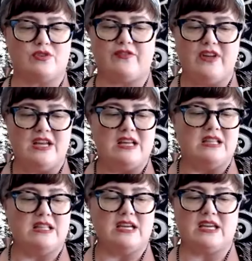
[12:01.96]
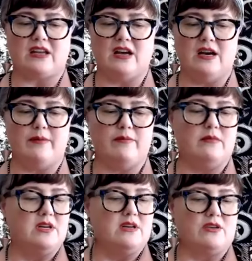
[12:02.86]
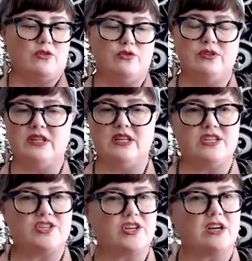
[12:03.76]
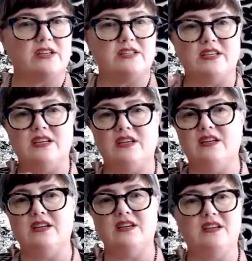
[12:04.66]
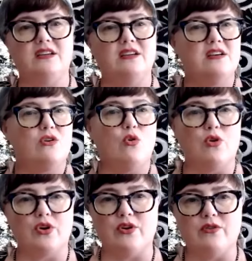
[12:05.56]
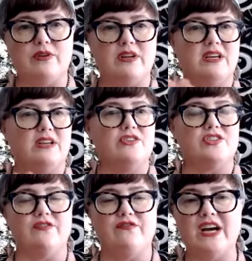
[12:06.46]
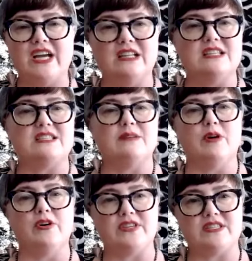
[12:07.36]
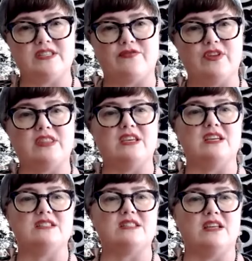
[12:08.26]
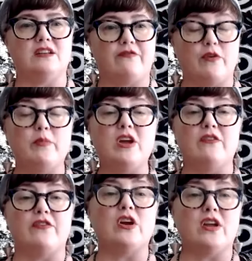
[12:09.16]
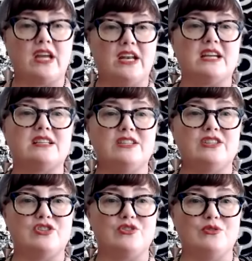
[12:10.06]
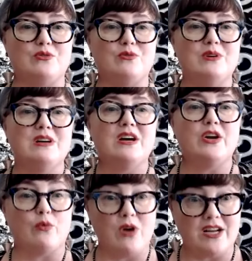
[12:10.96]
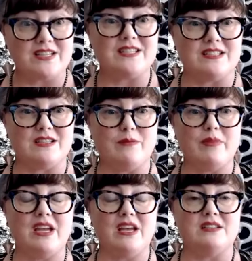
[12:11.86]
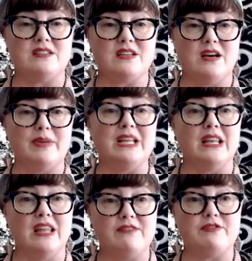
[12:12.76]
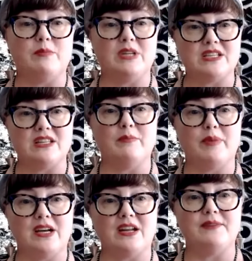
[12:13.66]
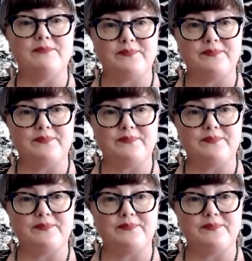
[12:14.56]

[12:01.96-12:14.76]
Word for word: of like um, kundalini shakti orgone energy vitalism all these different things that for me are very connected to eroticism and um, enlivenment in the body